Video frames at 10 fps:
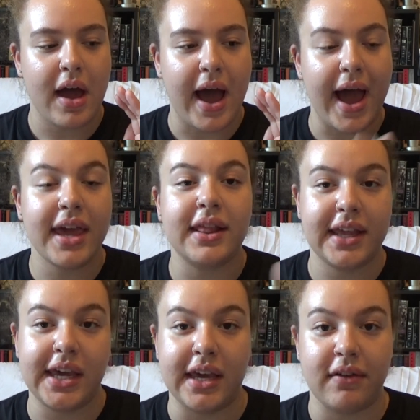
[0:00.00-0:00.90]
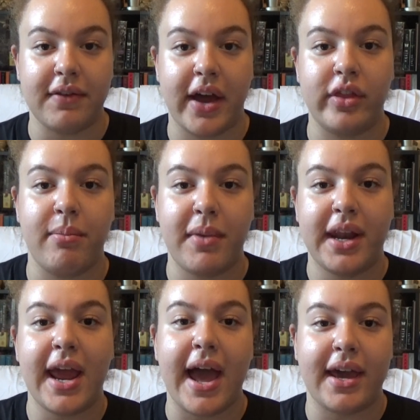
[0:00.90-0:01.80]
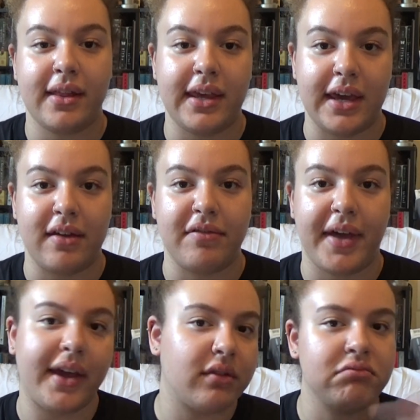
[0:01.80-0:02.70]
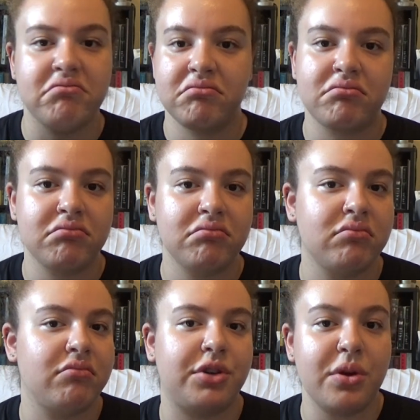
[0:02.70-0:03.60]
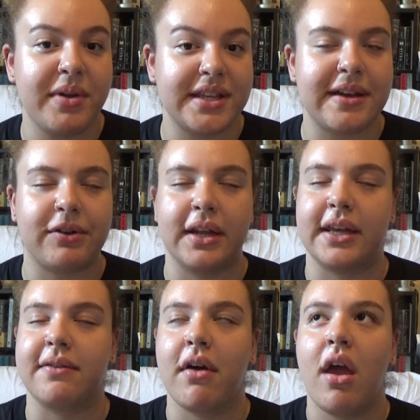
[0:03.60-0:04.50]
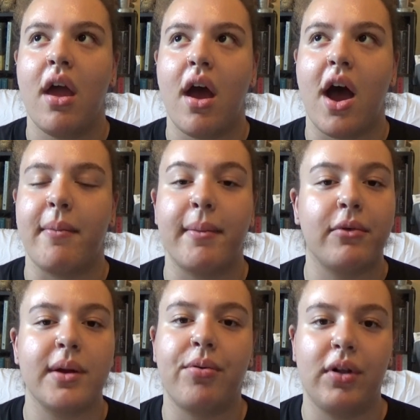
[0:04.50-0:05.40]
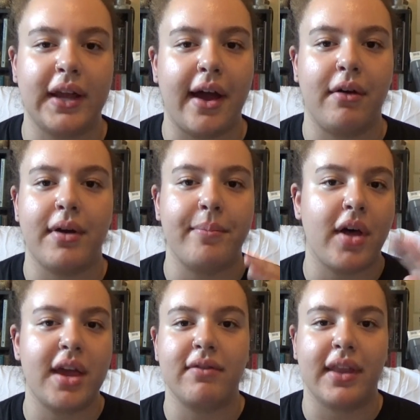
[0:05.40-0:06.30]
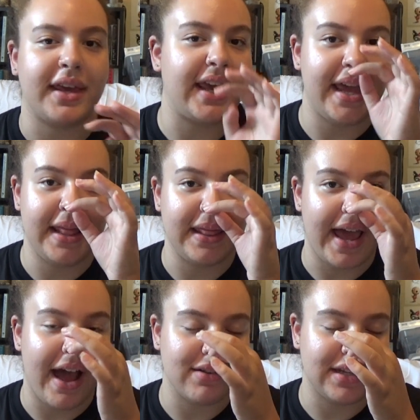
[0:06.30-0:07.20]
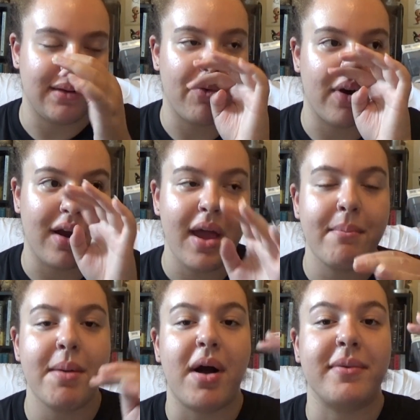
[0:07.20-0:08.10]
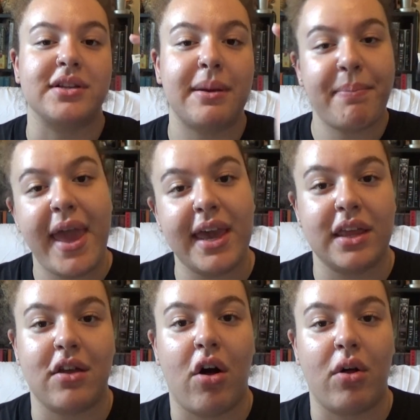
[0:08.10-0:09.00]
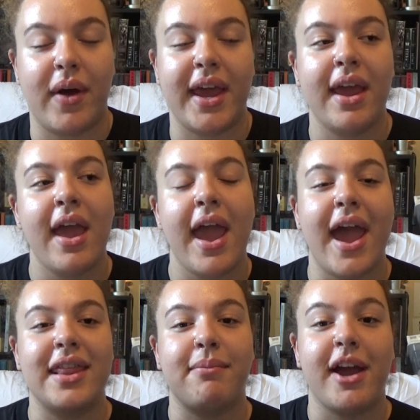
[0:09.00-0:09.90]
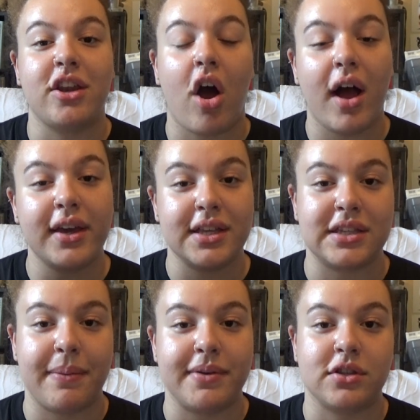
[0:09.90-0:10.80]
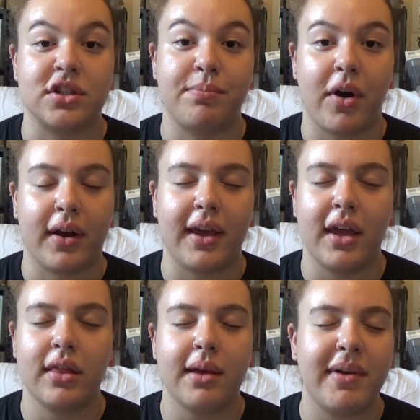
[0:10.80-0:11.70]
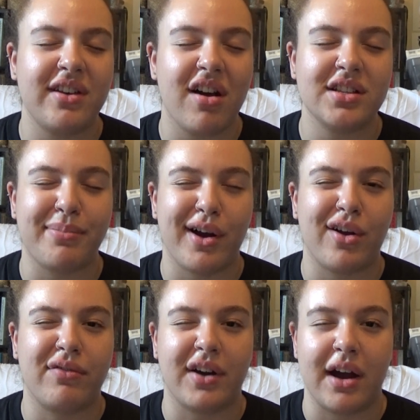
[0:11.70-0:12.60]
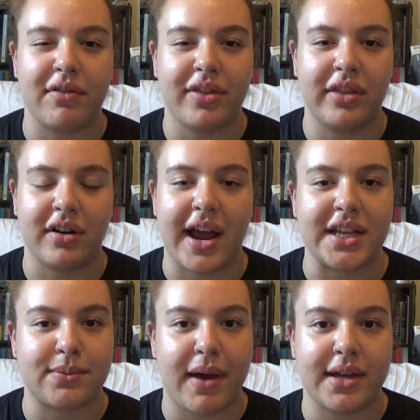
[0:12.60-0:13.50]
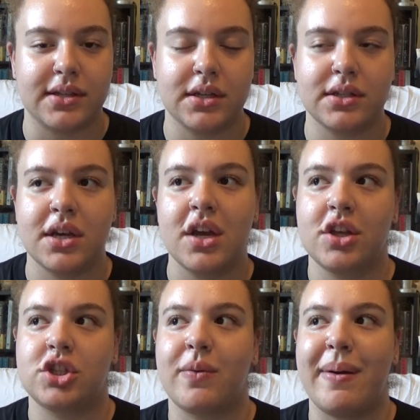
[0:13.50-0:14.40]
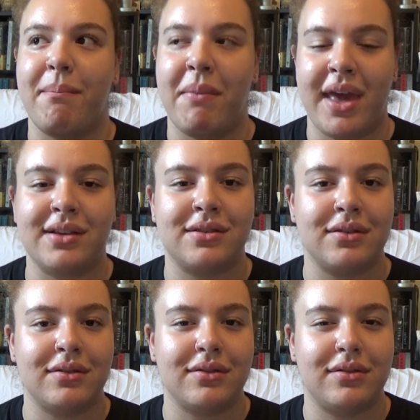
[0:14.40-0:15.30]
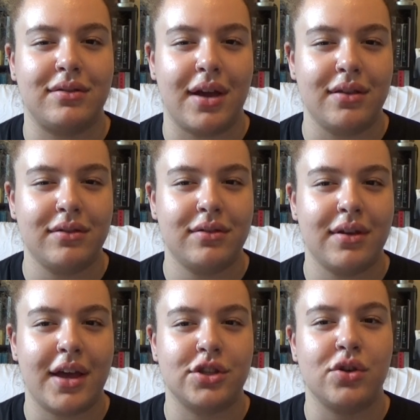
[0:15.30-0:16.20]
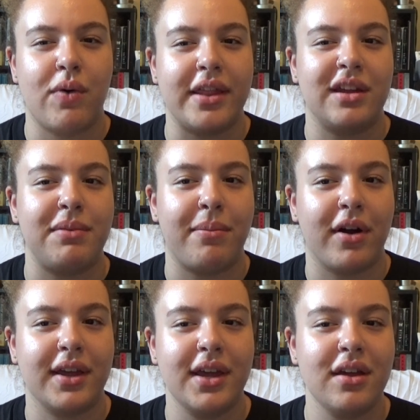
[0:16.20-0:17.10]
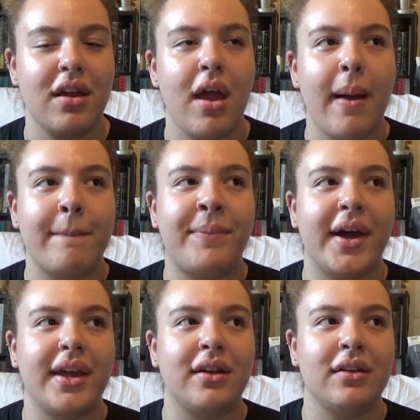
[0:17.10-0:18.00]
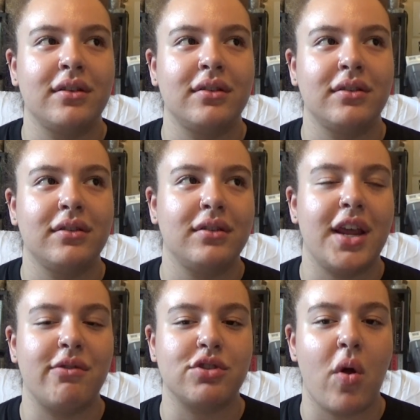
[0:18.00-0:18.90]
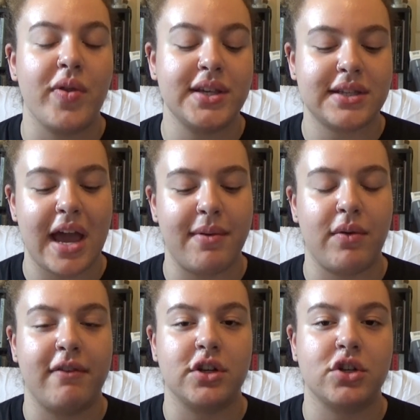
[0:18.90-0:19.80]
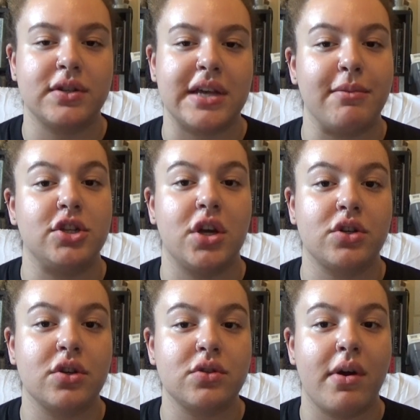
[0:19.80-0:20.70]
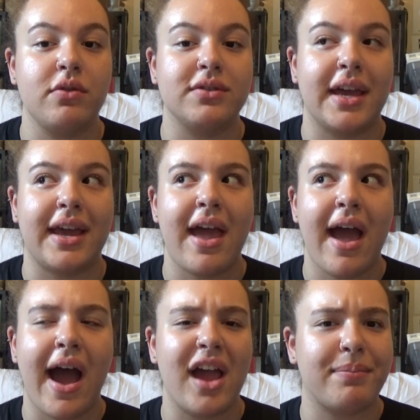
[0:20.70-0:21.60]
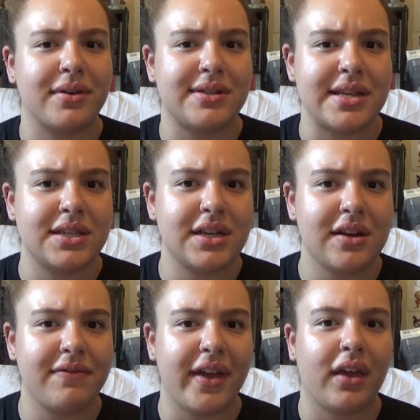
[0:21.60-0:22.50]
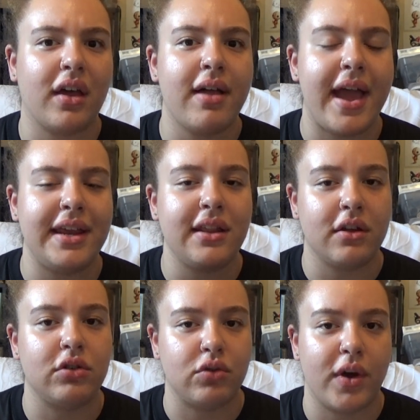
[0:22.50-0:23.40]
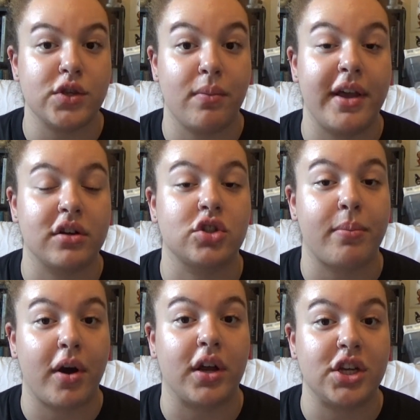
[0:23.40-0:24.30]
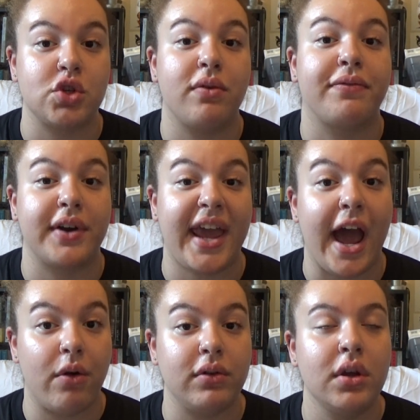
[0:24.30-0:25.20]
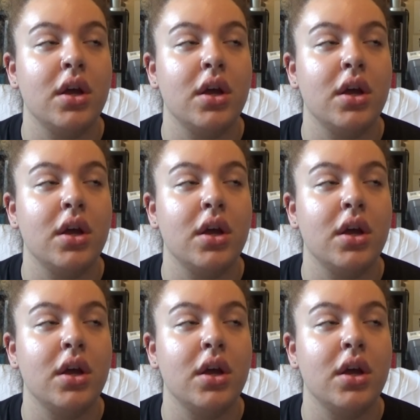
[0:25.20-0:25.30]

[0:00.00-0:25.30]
I leave, and the minute I leave, like 2 minutes after I leave, I'm already pulled out. I'm not even like in the house anymore. My mom hears a bang in the hallway and then my dog gets up and starts barking. And like my dogs bark over everything. They're kind of spazzes. So it makes sense as to why they'd be barking. But it was only Simon. We have Jojo and Simon. Jojo's the one who's like hypersensitive. Like any little noise will make her start barking. She will freak out.